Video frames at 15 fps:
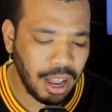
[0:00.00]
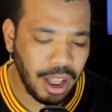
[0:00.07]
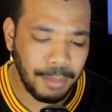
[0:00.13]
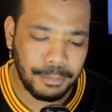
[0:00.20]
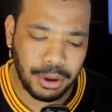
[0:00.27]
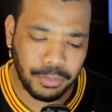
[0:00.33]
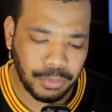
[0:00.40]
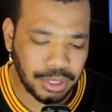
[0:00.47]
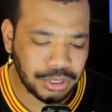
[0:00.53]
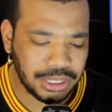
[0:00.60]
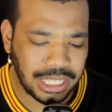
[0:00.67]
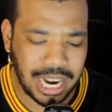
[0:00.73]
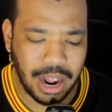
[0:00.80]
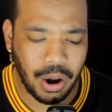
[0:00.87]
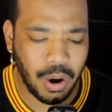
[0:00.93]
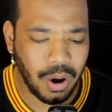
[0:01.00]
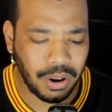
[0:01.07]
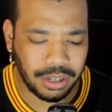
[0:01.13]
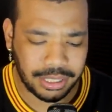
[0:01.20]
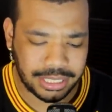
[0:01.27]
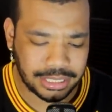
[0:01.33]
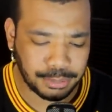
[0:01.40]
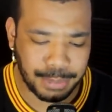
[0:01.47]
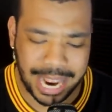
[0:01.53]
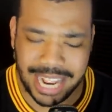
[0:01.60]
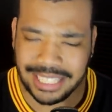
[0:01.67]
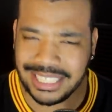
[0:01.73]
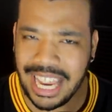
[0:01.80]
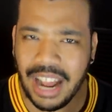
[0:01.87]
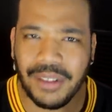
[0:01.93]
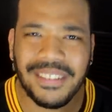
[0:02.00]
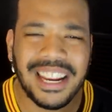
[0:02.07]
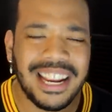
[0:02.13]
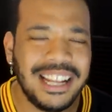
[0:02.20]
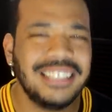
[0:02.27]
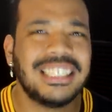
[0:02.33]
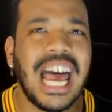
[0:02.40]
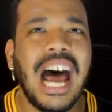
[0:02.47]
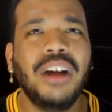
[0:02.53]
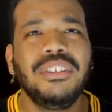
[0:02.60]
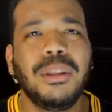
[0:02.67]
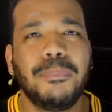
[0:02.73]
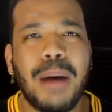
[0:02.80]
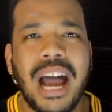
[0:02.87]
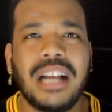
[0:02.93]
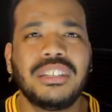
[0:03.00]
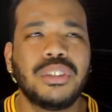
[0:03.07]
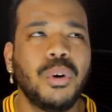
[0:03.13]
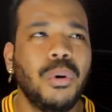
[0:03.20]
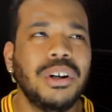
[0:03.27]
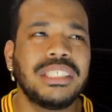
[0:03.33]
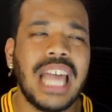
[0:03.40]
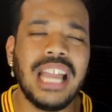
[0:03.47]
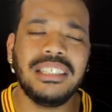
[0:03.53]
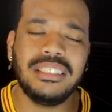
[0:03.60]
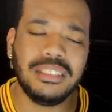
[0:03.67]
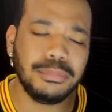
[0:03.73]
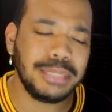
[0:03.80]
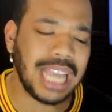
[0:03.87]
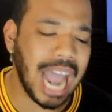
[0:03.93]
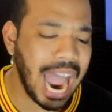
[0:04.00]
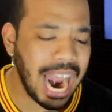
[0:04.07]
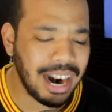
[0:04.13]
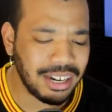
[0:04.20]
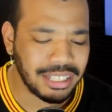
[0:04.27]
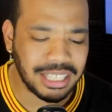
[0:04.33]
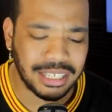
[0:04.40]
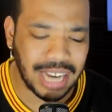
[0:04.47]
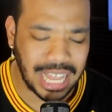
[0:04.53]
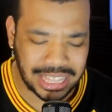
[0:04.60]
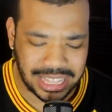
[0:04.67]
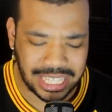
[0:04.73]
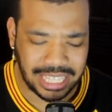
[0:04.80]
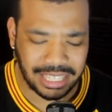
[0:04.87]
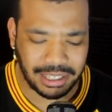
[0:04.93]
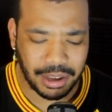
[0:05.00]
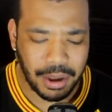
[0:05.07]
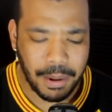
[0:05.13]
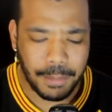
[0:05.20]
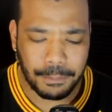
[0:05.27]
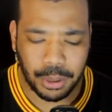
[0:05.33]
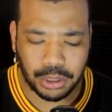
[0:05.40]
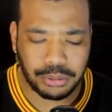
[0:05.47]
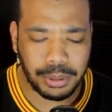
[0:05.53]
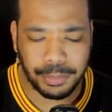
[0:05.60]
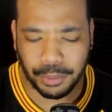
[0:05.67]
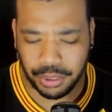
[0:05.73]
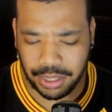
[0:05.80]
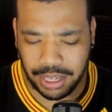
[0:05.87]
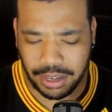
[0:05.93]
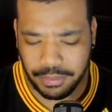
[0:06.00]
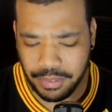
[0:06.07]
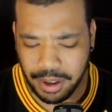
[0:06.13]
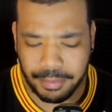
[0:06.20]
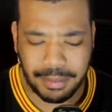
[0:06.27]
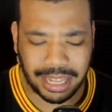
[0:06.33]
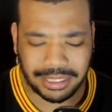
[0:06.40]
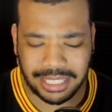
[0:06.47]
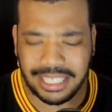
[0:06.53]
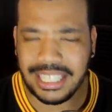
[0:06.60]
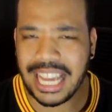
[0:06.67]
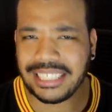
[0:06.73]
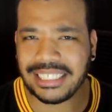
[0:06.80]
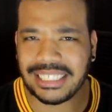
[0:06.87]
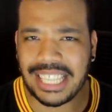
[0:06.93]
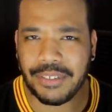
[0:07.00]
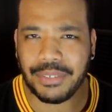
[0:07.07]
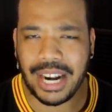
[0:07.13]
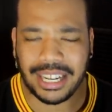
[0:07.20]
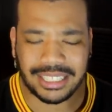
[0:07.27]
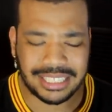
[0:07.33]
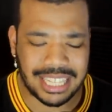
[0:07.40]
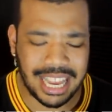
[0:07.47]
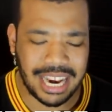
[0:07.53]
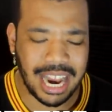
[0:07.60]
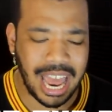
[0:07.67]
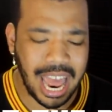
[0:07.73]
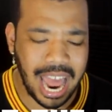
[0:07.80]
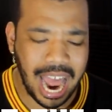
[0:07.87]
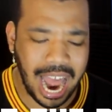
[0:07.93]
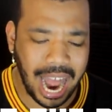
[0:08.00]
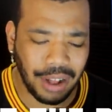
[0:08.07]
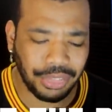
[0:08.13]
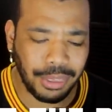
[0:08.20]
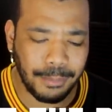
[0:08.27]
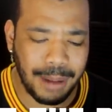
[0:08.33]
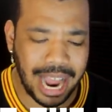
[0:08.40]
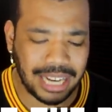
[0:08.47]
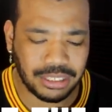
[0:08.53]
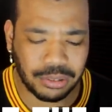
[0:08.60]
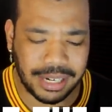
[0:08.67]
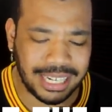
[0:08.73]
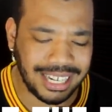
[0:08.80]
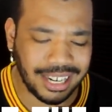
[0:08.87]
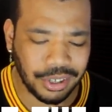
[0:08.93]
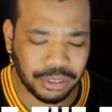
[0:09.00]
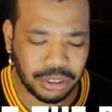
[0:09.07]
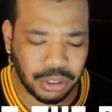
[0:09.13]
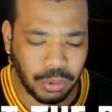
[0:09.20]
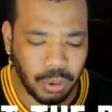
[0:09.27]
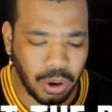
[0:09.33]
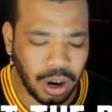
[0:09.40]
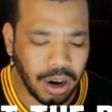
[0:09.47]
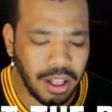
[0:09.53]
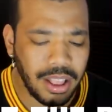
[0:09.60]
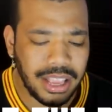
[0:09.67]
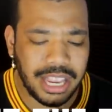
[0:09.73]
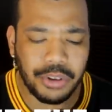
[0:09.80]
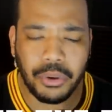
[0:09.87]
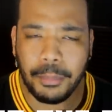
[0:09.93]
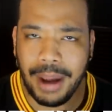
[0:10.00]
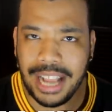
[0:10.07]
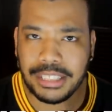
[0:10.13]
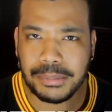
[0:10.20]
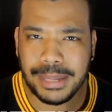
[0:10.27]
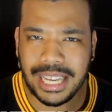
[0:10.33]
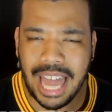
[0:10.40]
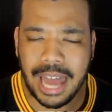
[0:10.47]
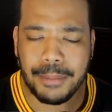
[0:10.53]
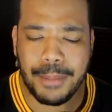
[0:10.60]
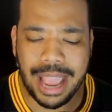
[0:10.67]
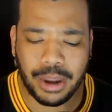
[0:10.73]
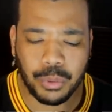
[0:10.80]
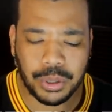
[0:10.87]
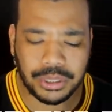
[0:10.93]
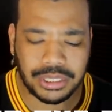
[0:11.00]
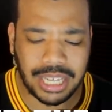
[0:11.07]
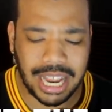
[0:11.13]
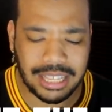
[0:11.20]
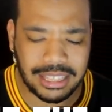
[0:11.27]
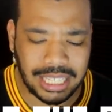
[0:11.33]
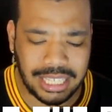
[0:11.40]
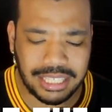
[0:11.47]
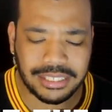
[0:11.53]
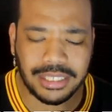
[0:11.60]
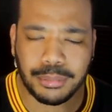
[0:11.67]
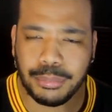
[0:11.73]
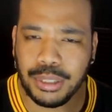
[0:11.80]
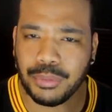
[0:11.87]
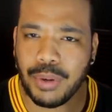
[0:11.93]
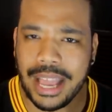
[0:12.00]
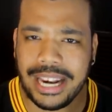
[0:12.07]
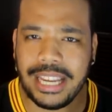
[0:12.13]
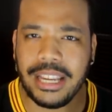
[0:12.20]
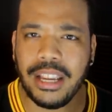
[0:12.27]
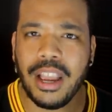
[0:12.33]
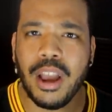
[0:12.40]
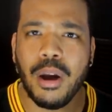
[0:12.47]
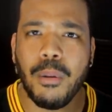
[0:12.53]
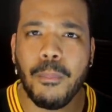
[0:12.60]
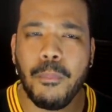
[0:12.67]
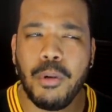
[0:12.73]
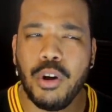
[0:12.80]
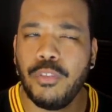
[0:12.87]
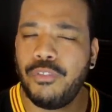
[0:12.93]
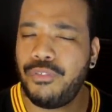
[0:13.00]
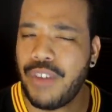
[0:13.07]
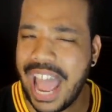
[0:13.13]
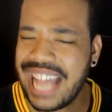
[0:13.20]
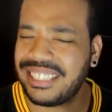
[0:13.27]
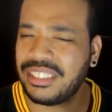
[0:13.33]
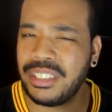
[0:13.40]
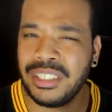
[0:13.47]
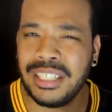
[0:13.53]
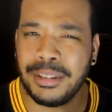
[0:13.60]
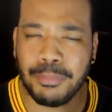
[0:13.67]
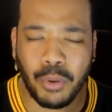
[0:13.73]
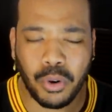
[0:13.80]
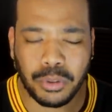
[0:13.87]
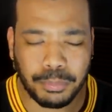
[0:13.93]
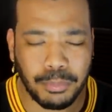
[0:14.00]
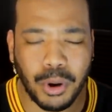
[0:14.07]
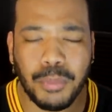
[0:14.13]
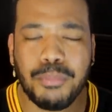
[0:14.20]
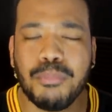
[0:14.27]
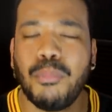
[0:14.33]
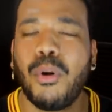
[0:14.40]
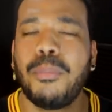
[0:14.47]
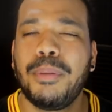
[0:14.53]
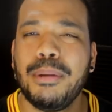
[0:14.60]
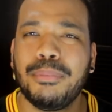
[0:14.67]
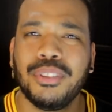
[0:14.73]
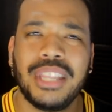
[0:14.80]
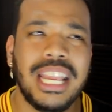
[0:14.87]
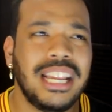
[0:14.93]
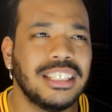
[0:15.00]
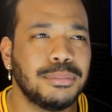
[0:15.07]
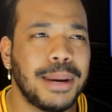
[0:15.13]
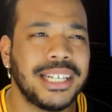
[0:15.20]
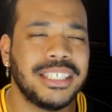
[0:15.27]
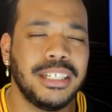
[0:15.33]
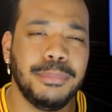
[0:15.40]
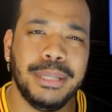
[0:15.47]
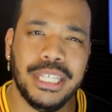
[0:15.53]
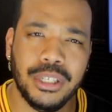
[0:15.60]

But we'll see how all of this pans out. His out-the-box score is actually going to be higher than I think most people think of him. I think he has a 7 out of 10 out-the-box ready-to-go score. He reminds me a lot of Mack Wilson. I think he's going to be ready faster than more people think, especially be